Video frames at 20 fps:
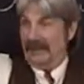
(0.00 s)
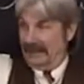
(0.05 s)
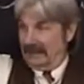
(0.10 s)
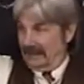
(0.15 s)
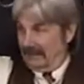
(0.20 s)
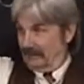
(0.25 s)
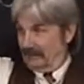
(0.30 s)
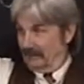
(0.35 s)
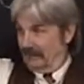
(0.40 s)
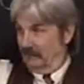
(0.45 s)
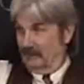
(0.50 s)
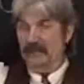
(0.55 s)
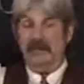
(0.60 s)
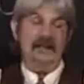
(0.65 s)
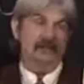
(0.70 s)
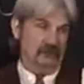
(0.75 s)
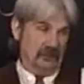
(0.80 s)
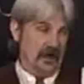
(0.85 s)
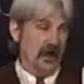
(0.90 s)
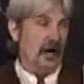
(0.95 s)
And,
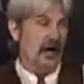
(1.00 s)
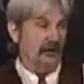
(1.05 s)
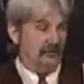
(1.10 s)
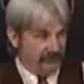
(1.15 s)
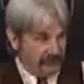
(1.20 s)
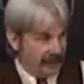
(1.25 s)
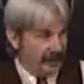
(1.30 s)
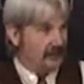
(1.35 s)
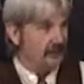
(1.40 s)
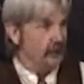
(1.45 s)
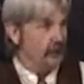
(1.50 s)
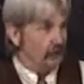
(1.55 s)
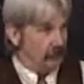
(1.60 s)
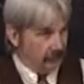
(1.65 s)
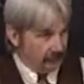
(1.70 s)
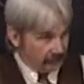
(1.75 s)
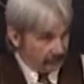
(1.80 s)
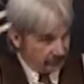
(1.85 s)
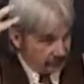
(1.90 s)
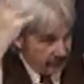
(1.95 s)
and God,
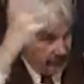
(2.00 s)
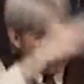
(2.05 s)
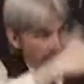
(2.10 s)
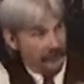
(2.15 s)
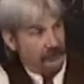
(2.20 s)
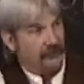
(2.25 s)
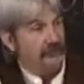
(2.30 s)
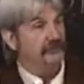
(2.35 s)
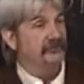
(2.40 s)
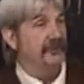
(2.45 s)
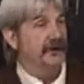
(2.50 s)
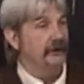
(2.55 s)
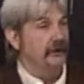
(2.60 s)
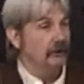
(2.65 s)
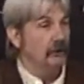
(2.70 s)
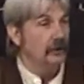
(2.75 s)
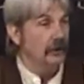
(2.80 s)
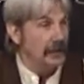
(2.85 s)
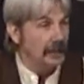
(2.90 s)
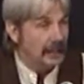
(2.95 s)
Pharaoh, and God through
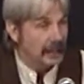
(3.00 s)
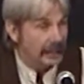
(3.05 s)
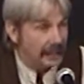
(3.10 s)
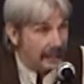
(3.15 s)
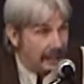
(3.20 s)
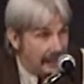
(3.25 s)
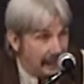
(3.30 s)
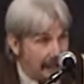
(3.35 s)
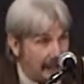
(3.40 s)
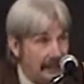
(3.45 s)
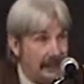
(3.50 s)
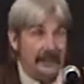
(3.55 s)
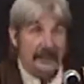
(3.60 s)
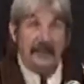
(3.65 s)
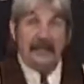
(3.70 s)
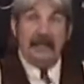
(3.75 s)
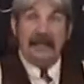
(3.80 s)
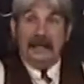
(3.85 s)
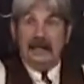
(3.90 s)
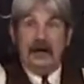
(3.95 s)
Pharaoh.
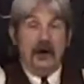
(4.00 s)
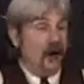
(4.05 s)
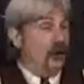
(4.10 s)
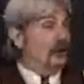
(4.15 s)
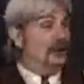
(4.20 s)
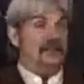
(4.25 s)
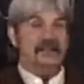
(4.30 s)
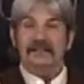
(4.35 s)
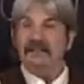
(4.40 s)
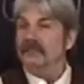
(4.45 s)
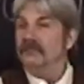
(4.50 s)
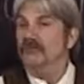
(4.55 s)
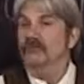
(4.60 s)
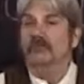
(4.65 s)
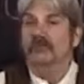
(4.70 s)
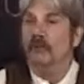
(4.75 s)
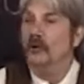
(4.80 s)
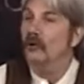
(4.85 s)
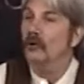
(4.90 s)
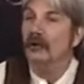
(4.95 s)
And all he did
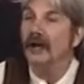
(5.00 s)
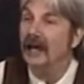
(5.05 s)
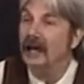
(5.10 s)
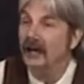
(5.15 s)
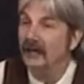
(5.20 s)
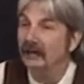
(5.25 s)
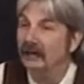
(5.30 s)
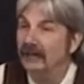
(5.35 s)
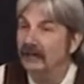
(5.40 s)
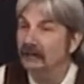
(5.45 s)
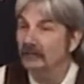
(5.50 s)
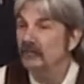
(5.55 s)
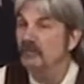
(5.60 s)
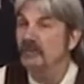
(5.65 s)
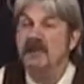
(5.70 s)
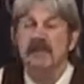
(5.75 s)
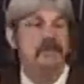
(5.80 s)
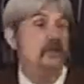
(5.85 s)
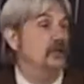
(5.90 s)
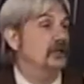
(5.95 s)
was pour out as
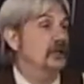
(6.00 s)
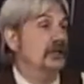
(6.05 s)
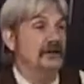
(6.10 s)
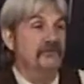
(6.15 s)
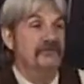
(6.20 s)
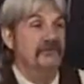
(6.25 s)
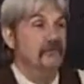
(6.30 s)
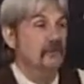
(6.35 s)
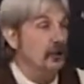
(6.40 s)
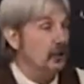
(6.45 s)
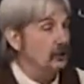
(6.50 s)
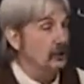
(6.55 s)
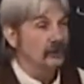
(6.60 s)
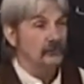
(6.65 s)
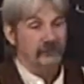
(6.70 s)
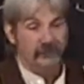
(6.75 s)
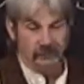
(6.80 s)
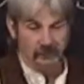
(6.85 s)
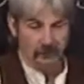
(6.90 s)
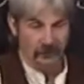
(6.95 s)
people came from
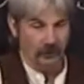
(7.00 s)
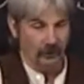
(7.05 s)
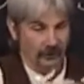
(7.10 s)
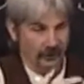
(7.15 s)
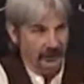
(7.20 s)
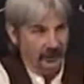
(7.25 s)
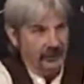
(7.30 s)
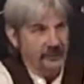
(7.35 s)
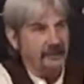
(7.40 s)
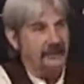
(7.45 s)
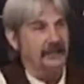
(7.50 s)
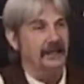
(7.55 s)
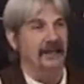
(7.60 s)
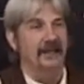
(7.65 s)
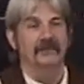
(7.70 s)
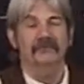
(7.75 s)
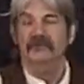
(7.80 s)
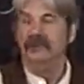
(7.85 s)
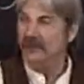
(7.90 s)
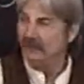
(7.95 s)
all over the world, and he
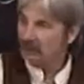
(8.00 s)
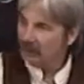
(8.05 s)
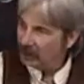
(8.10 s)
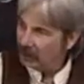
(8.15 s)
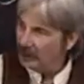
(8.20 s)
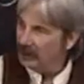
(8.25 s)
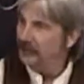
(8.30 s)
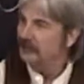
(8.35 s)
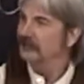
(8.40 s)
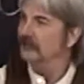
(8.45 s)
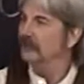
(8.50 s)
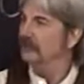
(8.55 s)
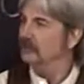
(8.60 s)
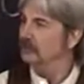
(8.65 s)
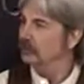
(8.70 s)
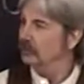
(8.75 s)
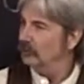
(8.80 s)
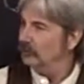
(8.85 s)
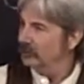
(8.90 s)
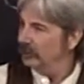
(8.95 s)
gave, and he blessed,
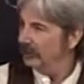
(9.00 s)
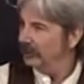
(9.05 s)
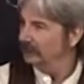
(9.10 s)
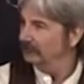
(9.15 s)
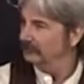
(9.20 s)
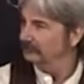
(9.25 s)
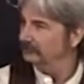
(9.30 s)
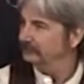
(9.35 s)
and he poured out